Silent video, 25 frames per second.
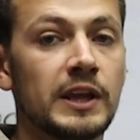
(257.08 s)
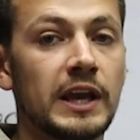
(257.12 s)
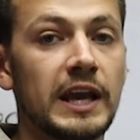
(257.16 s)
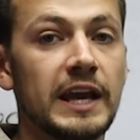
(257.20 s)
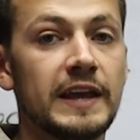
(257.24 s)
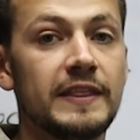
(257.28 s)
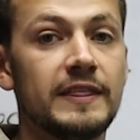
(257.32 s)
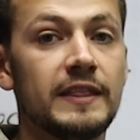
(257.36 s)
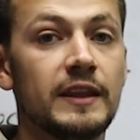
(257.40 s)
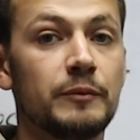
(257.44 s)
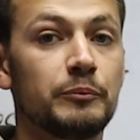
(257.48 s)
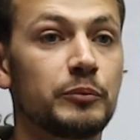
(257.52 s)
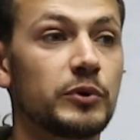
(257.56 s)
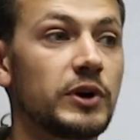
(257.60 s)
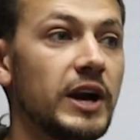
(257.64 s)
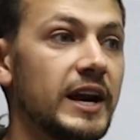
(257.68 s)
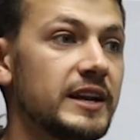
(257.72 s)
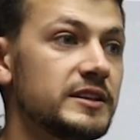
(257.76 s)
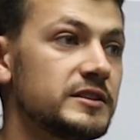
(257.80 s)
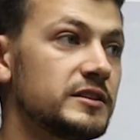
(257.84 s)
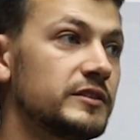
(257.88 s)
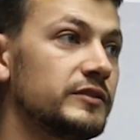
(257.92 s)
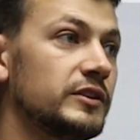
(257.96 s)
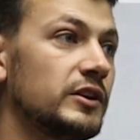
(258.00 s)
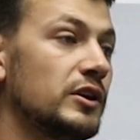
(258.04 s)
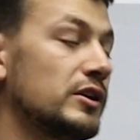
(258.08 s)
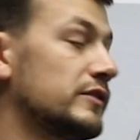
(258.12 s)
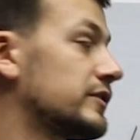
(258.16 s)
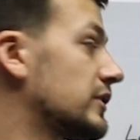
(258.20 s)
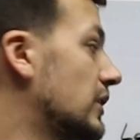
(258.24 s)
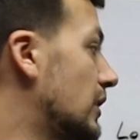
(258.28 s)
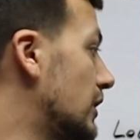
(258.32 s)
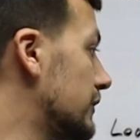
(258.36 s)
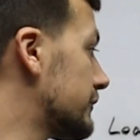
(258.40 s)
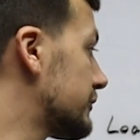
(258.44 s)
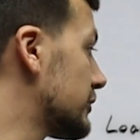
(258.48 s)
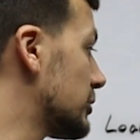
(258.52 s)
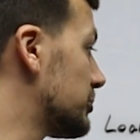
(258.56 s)
And the price of an
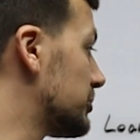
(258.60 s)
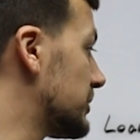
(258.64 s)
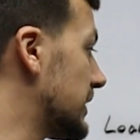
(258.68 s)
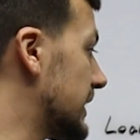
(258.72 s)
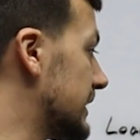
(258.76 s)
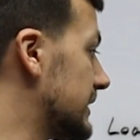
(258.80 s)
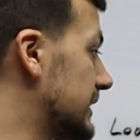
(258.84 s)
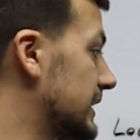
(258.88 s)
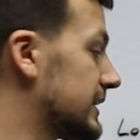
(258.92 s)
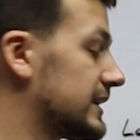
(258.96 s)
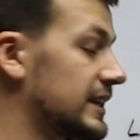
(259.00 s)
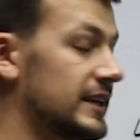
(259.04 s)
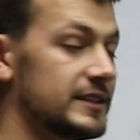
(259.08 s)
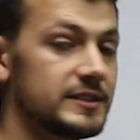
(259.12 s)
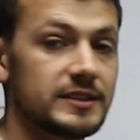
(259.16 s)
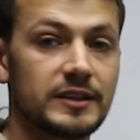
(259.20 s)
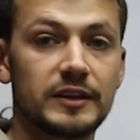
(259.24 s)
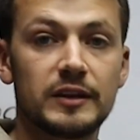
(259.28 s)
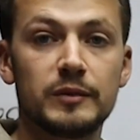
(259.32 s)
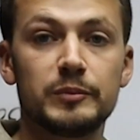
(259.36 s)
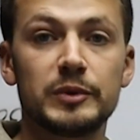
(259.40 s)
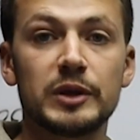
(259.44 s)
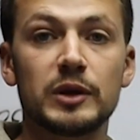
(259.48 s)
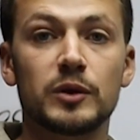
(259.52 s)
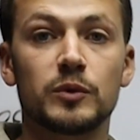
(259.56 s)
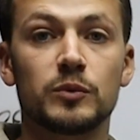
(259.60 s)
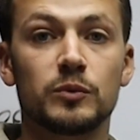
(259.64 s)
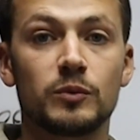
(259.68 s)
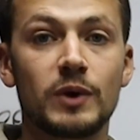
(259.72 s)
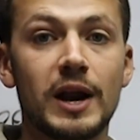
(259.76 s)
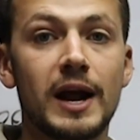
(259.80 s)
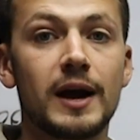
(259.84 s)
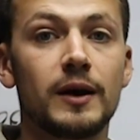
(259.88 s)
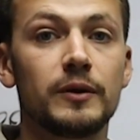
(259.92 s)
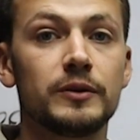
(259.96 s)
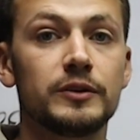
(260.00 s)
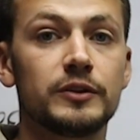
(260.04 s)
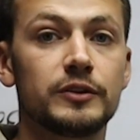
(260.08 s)
overhaul for a plane like that's gonna be
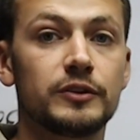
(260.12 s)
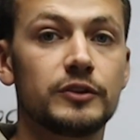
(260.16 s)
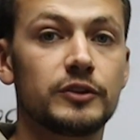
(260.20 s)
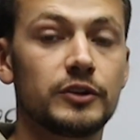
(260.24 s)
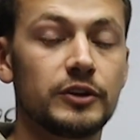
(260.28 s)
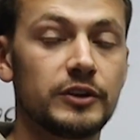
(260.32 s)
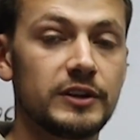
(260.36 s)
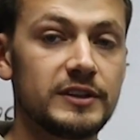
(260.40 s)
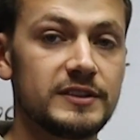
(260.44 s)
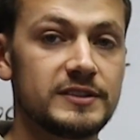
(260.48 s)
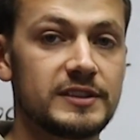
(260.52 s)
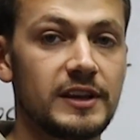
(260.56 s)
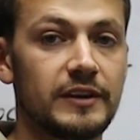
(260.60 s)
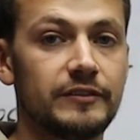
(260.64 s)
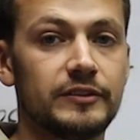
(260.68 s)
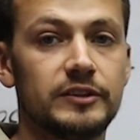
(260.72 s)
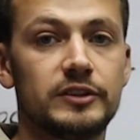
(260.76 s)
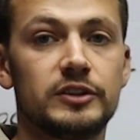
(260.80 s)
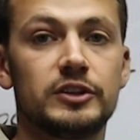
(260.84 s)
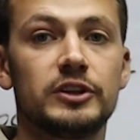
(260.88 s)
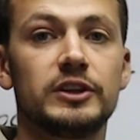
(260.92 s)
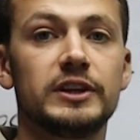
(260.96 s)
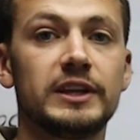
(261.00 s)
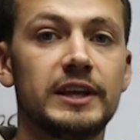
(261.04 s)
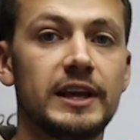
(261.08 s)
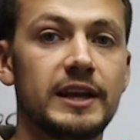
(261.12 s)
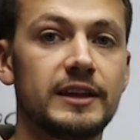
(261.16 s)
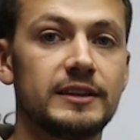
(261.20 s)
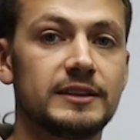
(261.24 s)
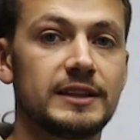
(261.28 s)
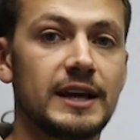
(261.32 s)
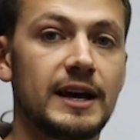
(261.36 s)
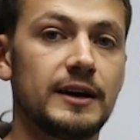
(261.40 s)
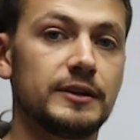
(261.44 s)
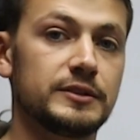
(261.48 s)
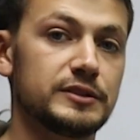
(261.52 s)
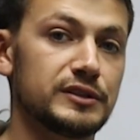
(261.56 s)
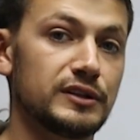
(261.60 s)
around $37,000,
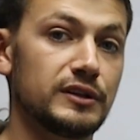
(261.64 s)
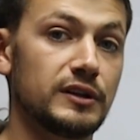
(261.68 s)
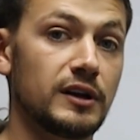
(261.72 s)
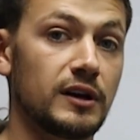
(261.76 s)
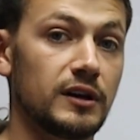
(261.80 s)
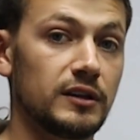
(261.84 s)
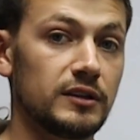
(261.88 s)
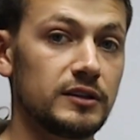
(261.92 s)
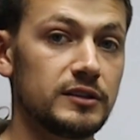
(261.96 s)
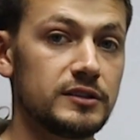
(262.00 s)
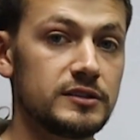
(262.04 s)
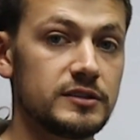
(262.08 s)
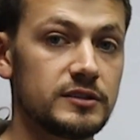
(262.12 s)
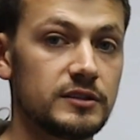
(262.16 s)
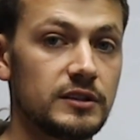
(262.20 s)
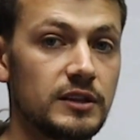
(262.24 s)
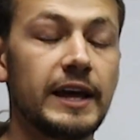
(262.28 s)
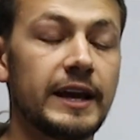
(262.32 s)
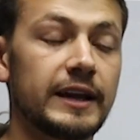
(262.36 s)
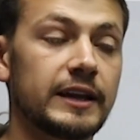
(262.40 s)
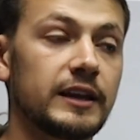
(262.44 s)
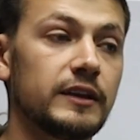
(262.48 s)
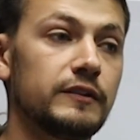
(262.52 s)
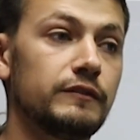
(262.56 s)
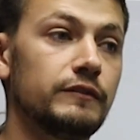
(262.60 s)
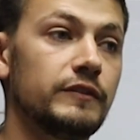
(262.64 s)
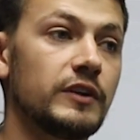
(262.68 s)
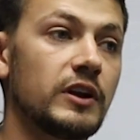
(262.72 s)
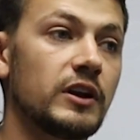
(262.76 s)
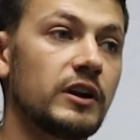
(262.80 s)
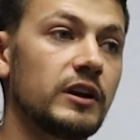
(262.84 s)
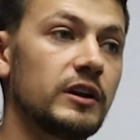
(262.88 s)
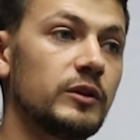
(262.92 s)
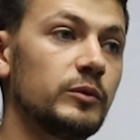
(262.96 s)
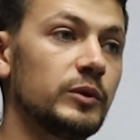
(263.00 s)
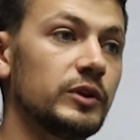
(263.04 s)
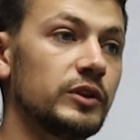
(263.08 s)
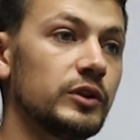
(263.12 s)
$38,000. That can
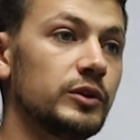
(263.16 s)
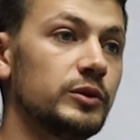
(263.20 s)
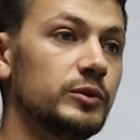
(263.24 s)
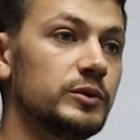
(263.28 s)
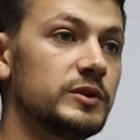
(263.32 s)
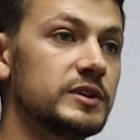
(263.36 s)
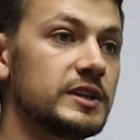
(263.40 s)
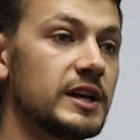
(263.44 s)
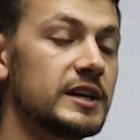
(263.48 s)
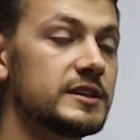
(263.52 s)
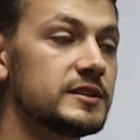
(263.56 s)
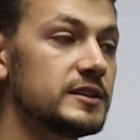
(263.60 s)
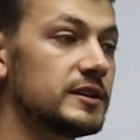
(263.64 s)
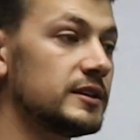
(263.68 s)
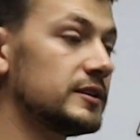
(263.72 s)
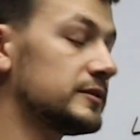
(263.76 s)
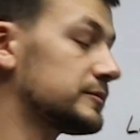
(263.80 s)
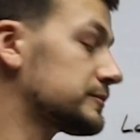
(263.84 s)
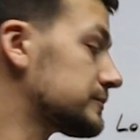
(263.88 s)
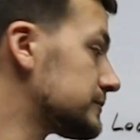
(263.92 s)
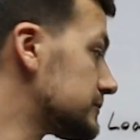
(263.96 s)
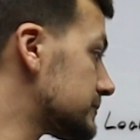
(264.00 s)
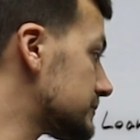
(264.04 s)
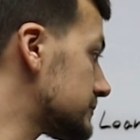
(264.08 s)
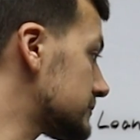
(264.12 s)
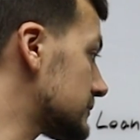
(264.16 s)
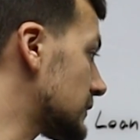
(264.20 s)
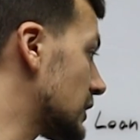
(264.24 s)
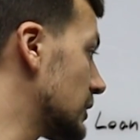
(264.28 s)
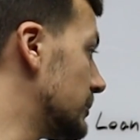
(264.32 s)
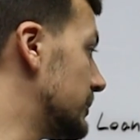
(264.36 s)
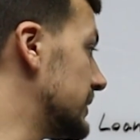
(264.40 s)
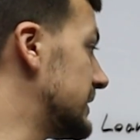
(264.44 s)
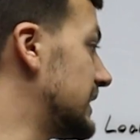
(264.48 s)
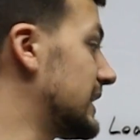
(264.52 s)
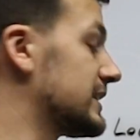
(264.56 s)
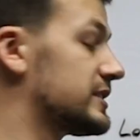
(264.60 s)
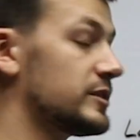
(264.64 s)
vary with who does it,
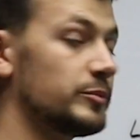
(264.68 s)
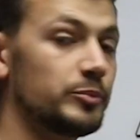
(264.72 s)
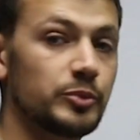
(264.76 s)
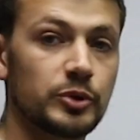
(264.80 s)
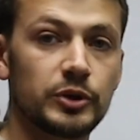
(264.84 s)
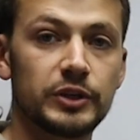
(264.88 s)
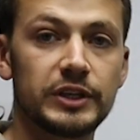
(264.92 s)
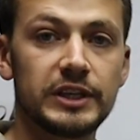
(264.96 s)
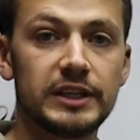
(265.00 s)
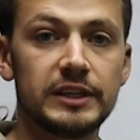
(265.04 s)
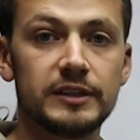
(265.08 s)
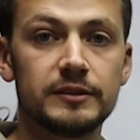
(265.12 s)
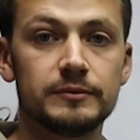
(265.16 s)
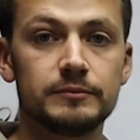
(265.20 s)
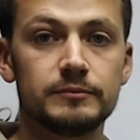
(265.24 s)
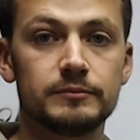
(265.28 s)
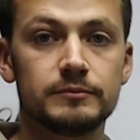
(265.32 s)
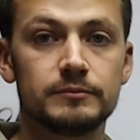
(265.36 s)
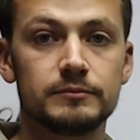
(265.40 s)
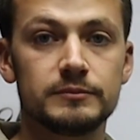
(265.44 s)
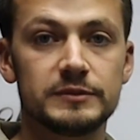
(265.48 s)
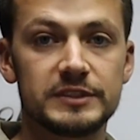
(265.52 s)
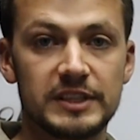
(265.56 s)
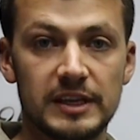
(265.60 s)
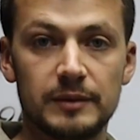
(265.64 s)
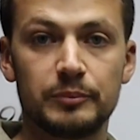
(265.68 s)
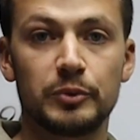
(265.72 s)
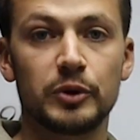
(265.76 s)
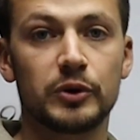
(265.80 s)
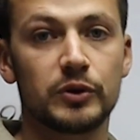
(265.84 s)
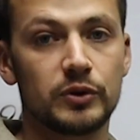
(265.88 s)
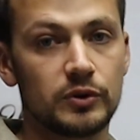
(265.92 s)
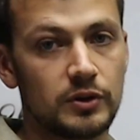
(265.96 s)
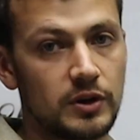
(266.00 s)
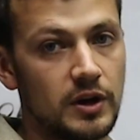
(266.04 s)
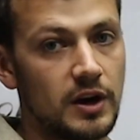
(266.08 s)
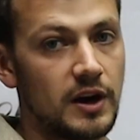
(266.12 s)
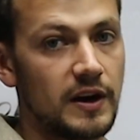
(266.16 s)
but that's a pretty
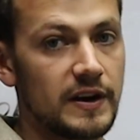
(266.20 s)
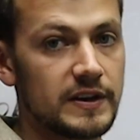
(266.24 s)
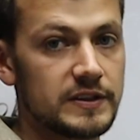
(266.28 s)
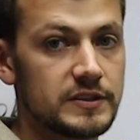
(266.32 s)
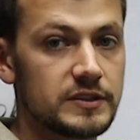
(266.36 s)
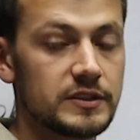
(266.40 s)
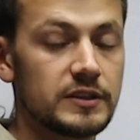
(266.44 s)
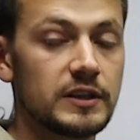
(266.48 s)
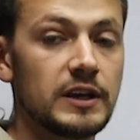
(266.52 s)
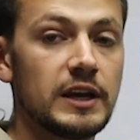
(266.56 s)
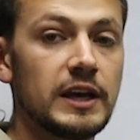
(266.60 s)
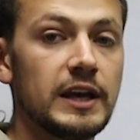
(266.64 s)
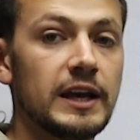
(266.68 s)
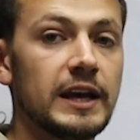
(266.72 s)
typical cost.